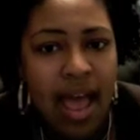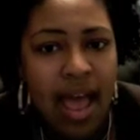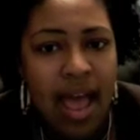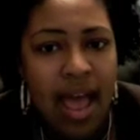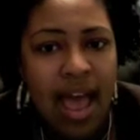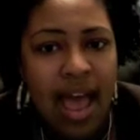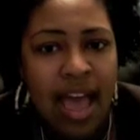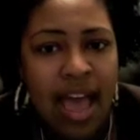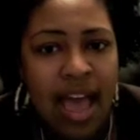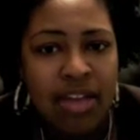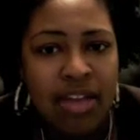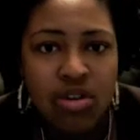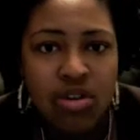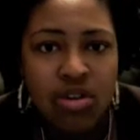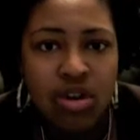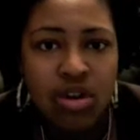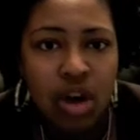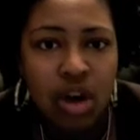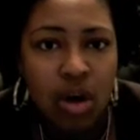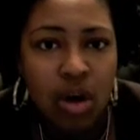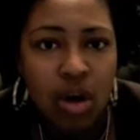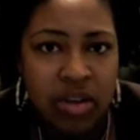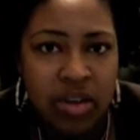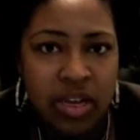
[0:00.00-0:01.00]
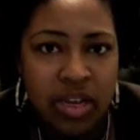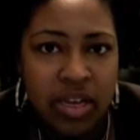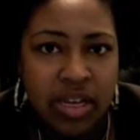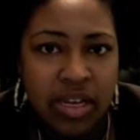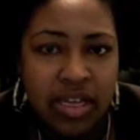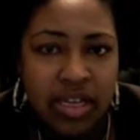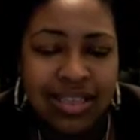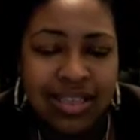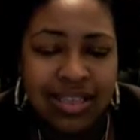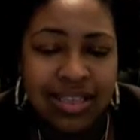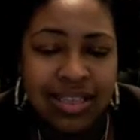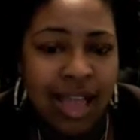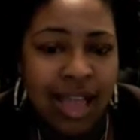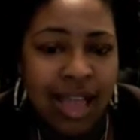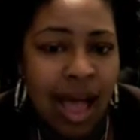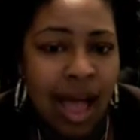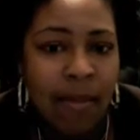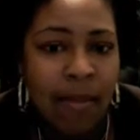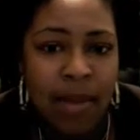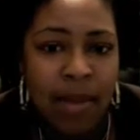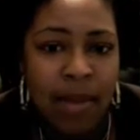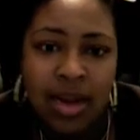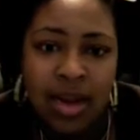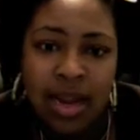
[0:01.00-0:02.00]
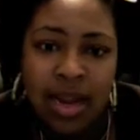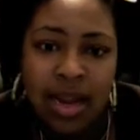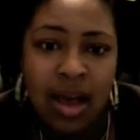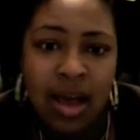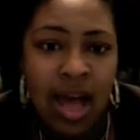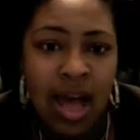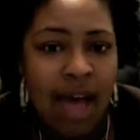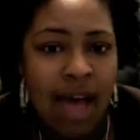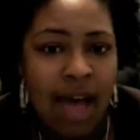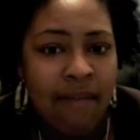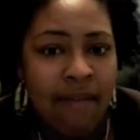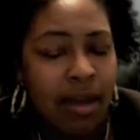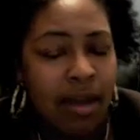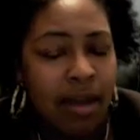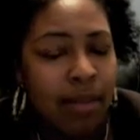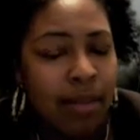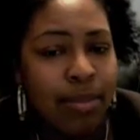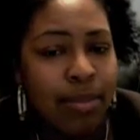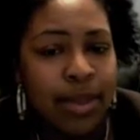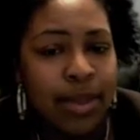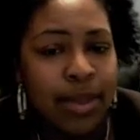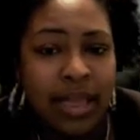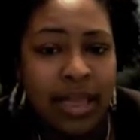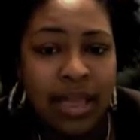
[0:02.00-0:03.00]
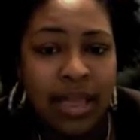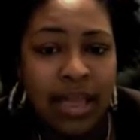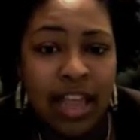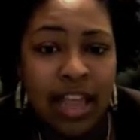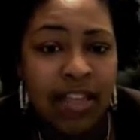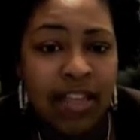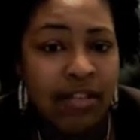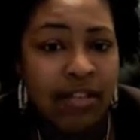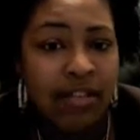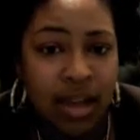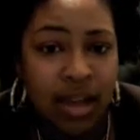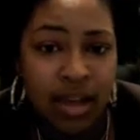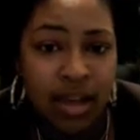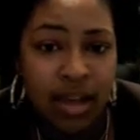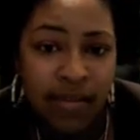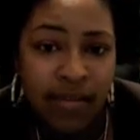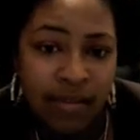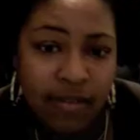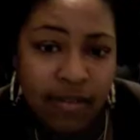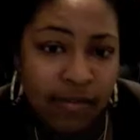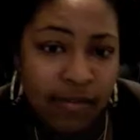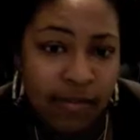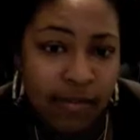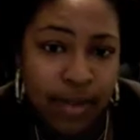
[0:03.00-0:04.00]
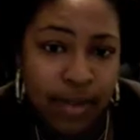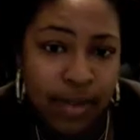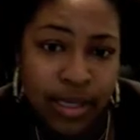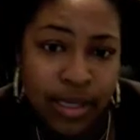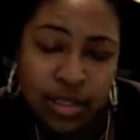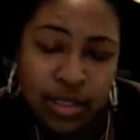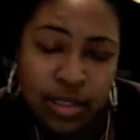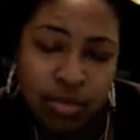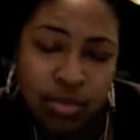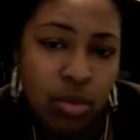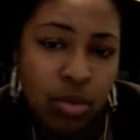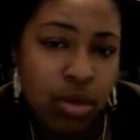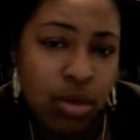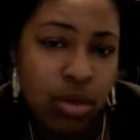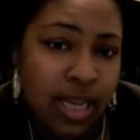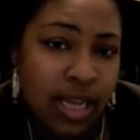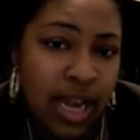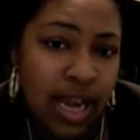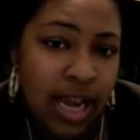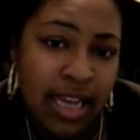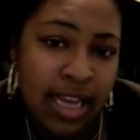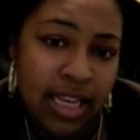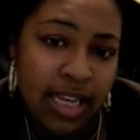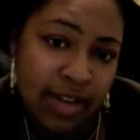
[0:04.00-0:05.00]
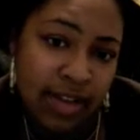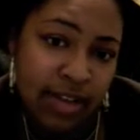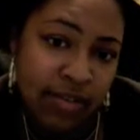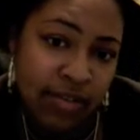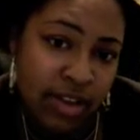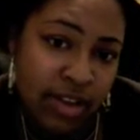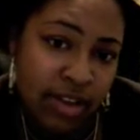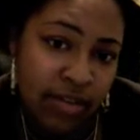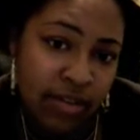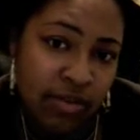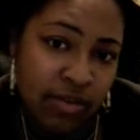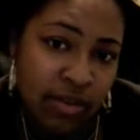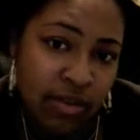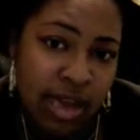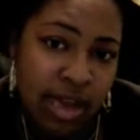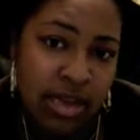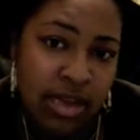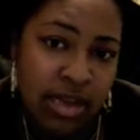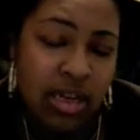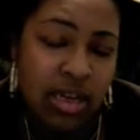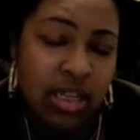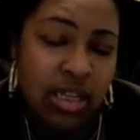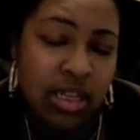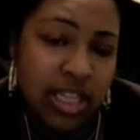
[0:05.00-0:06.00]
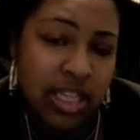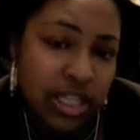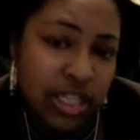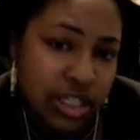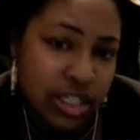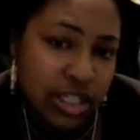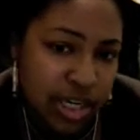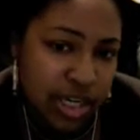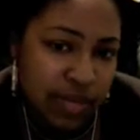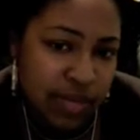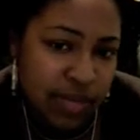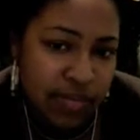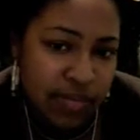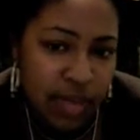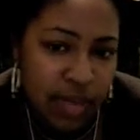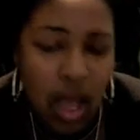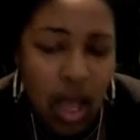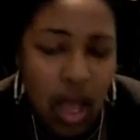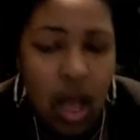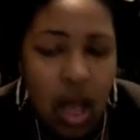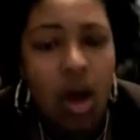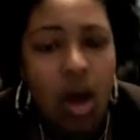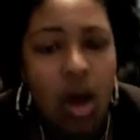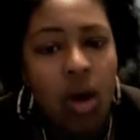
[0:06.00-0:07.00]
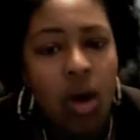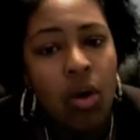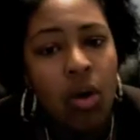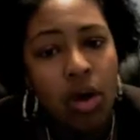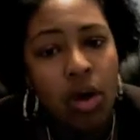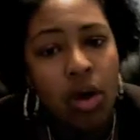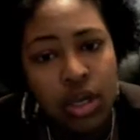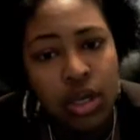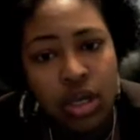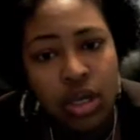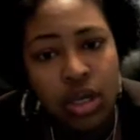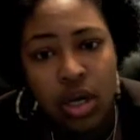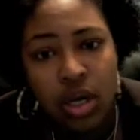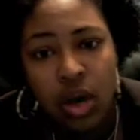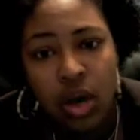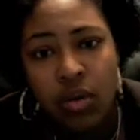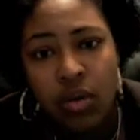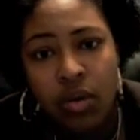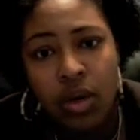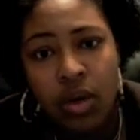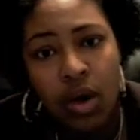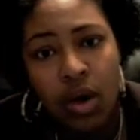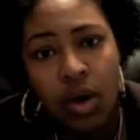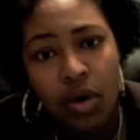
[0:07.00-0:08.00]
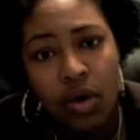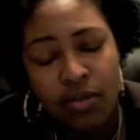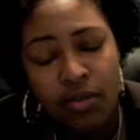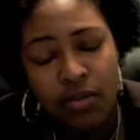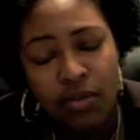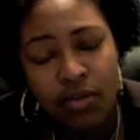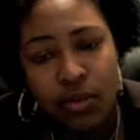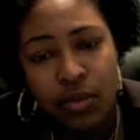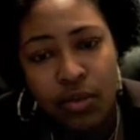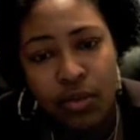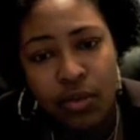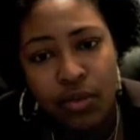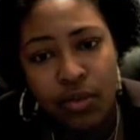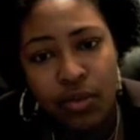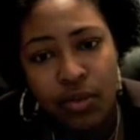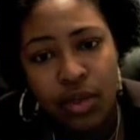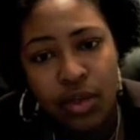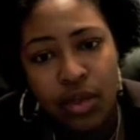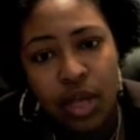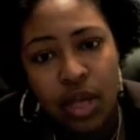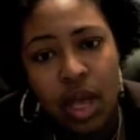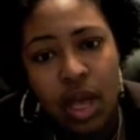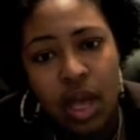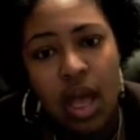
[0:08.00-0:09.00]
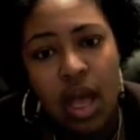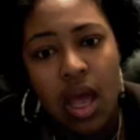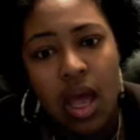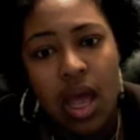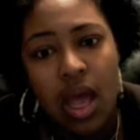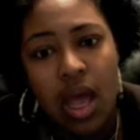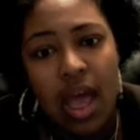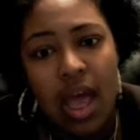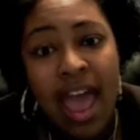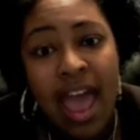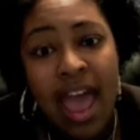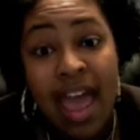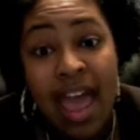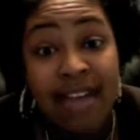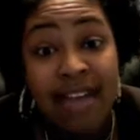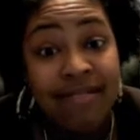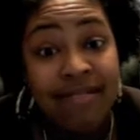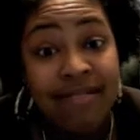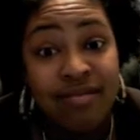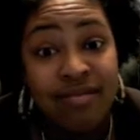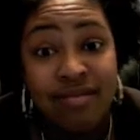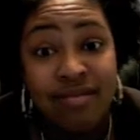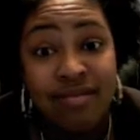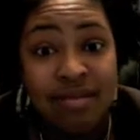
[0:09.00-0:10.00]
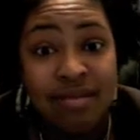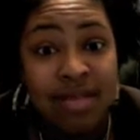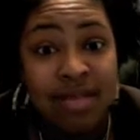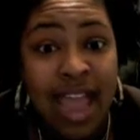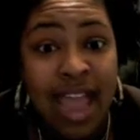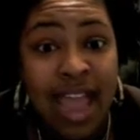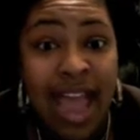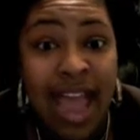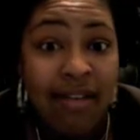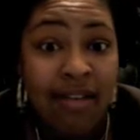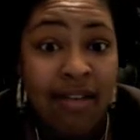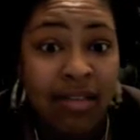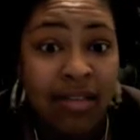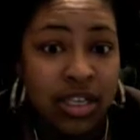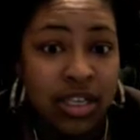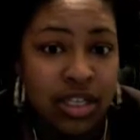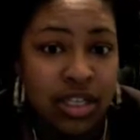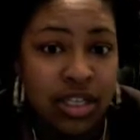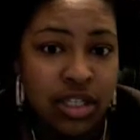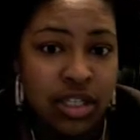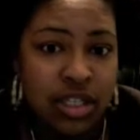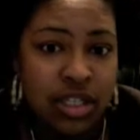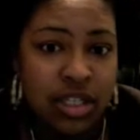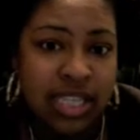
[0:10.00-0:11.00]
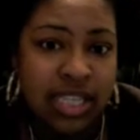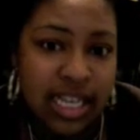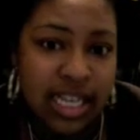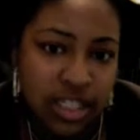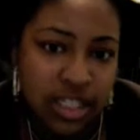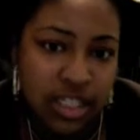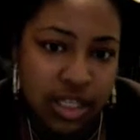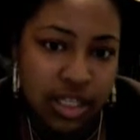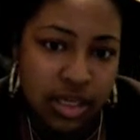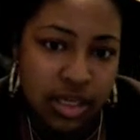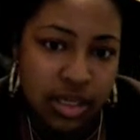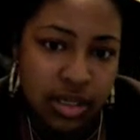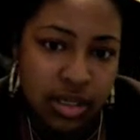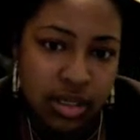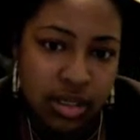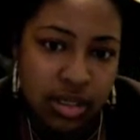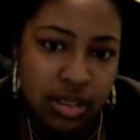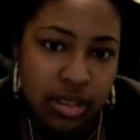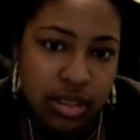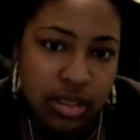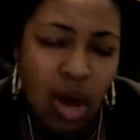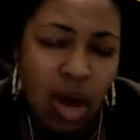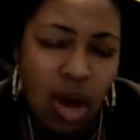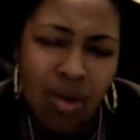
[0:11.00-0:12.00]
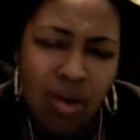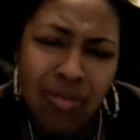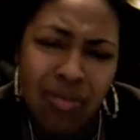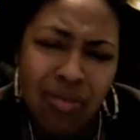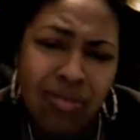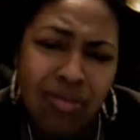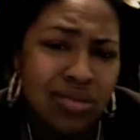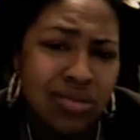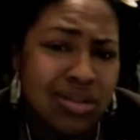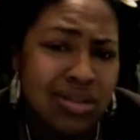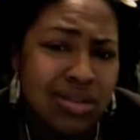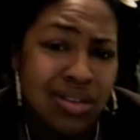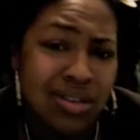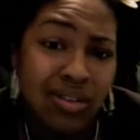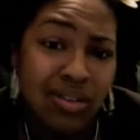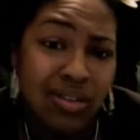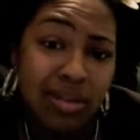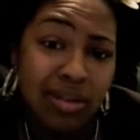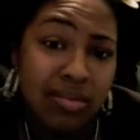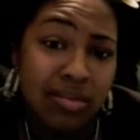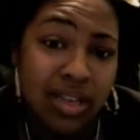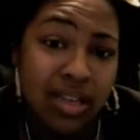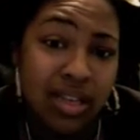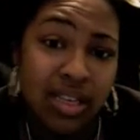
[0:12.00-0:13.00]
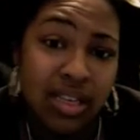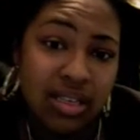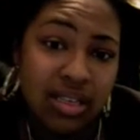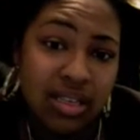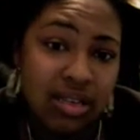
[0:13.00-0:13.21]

And you could go in, stop, and they'll have a plethora of information, more than I could ever give you, and literature. Or you can go into Whole Foods and they have a literature section. Whole Foods is a great place.